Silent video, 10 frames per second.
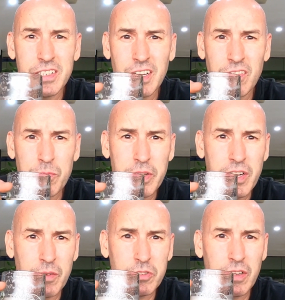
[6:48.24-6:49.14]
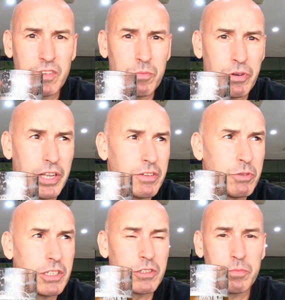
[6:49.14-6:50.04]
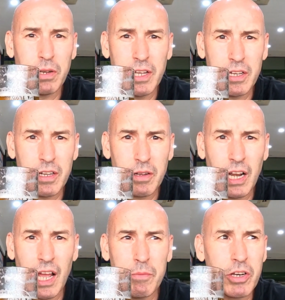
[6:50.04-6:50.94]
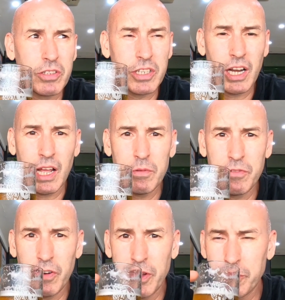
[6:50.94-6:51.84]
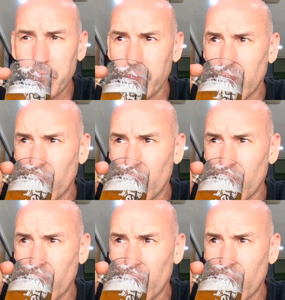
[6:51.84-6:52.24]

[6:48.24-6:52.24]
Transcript: finish having a beer. I'm just having a break. Will's climbing on the climbing frame.